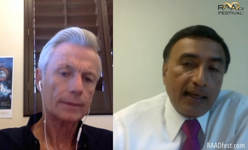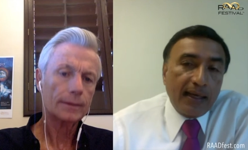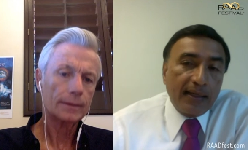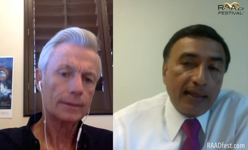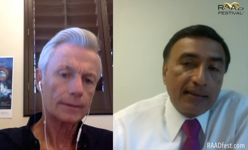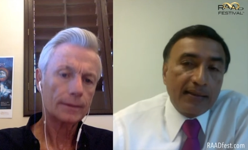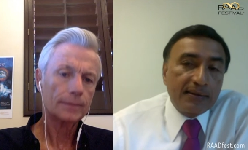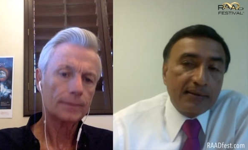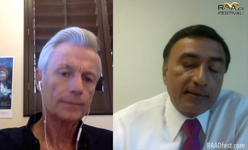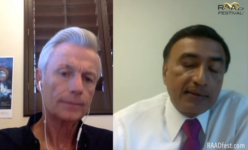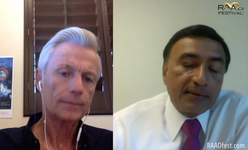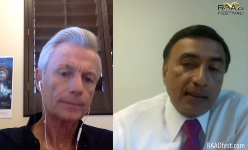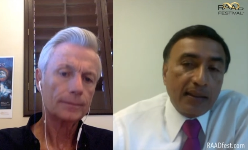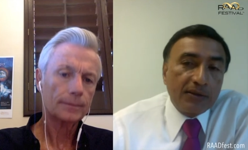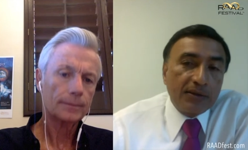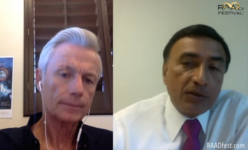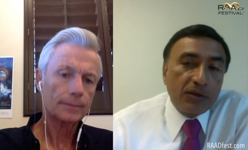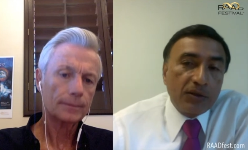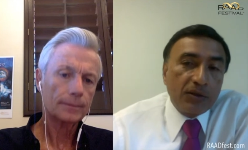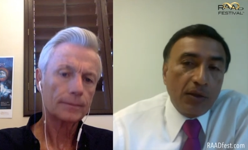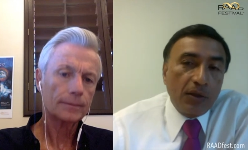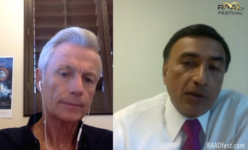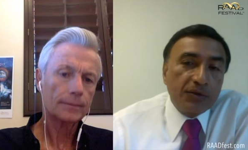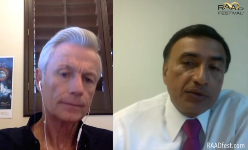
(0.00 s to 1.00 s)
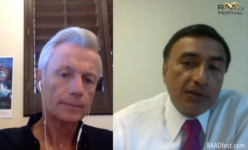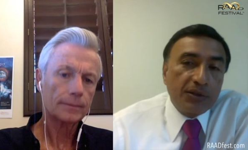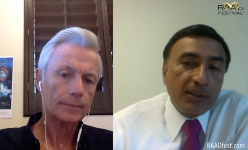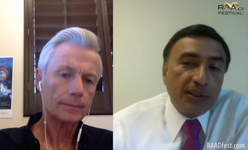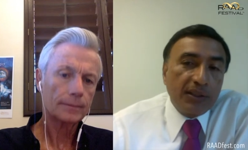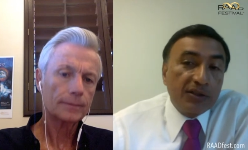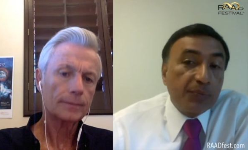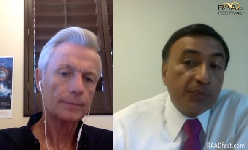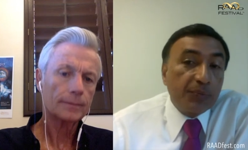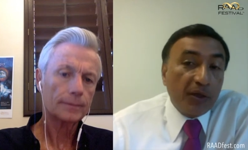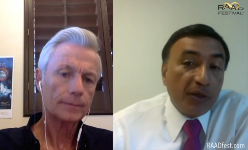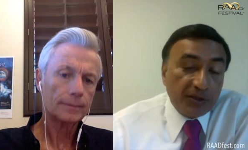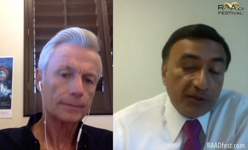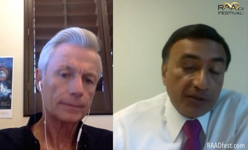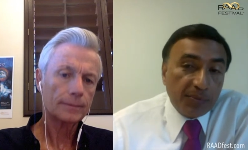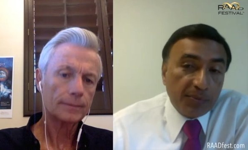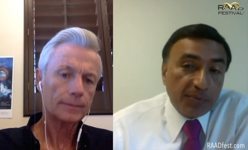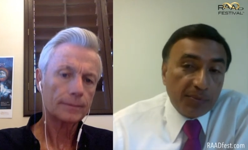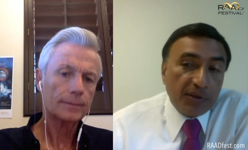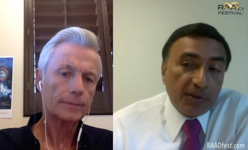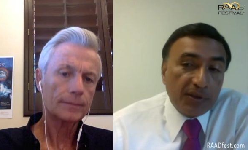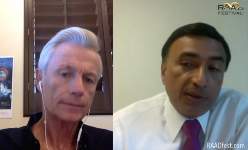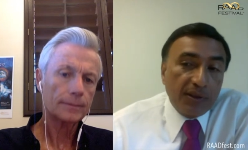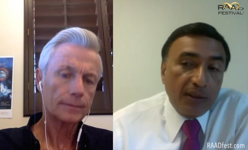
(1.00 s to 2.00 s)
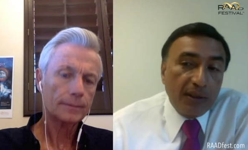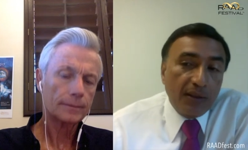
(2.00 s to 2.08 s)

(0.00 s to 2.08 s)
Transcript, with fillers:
Speaker 1: as as closely as possible.